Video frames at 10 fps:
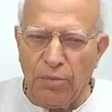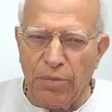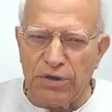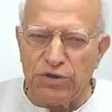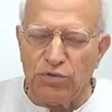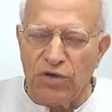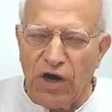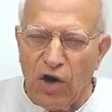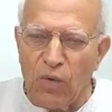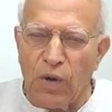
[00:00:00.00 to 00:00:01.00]
but you
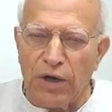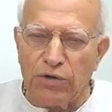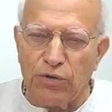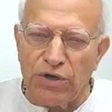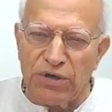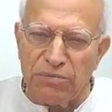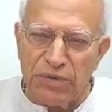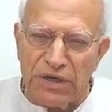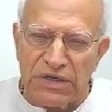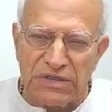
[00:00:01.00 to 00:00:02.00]
now want to
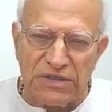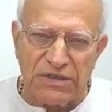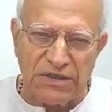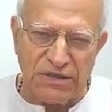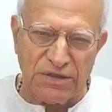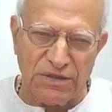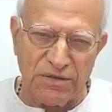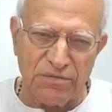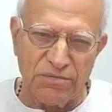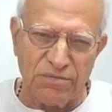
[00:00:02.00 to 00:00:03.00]
diminish it.